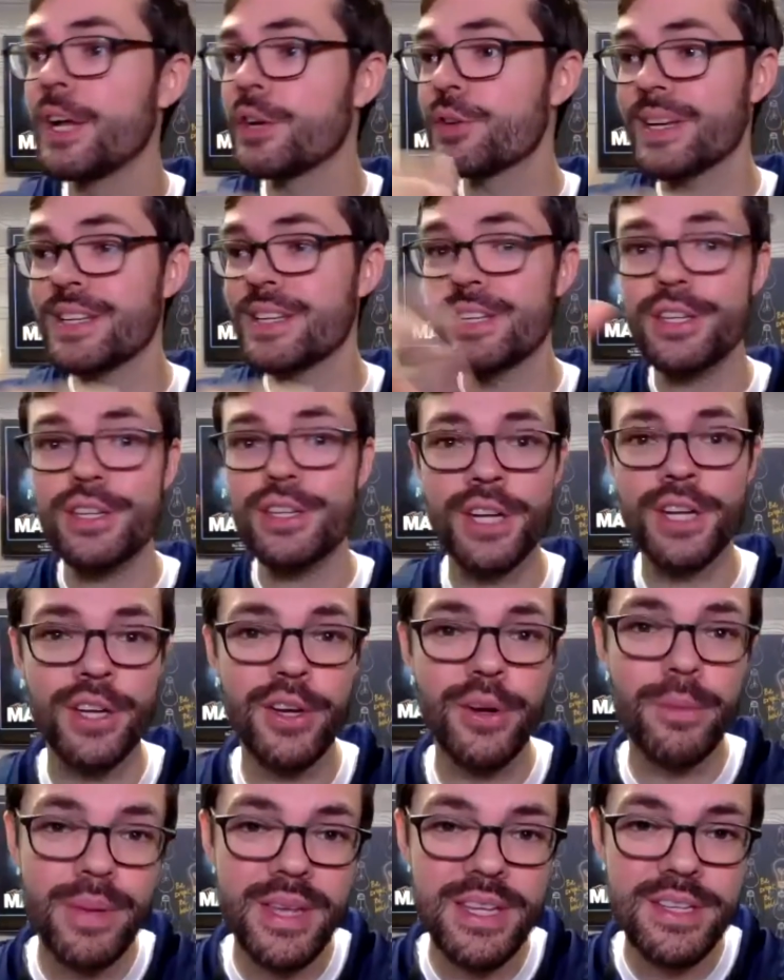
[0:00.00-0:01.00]
transitioning
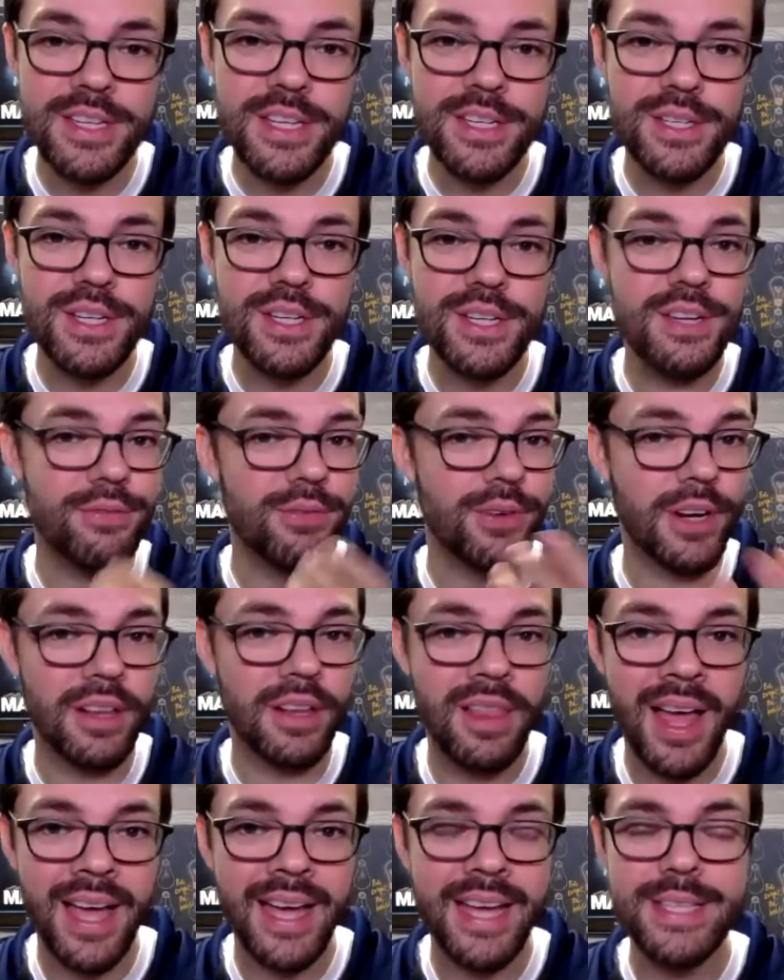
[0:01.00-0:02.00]
your business to different
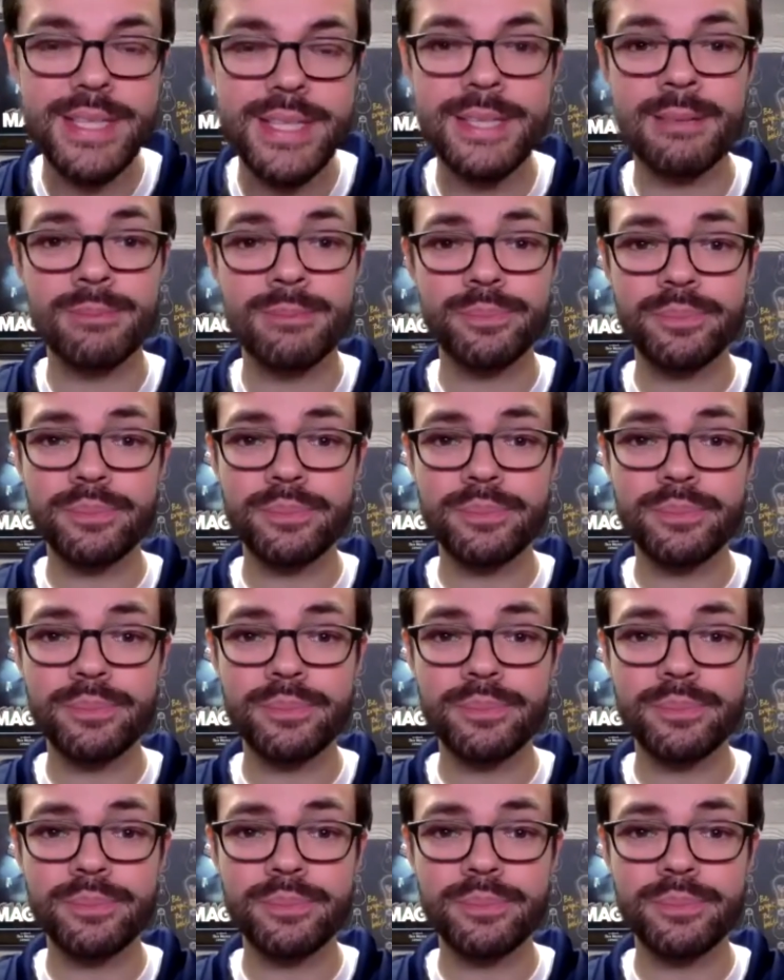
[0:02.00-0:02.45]
clients.